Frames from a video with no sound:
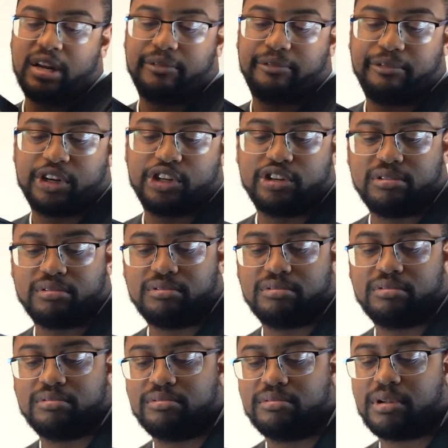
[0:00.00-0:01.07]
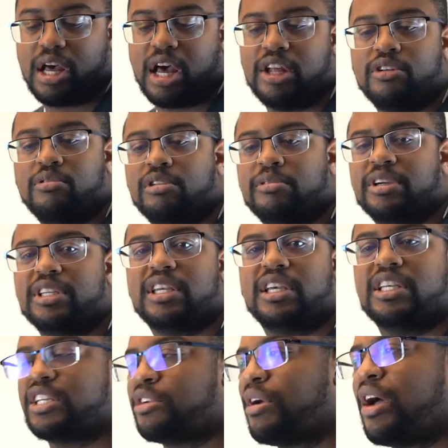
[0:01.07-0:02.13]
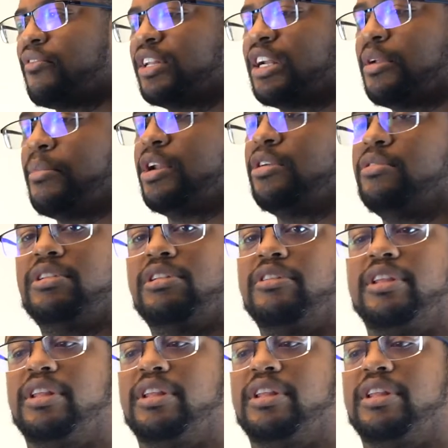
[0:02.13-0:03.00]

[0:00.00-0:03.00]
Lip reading: of friction, I don't want to risk it because I don't have a lot of metal. The only thing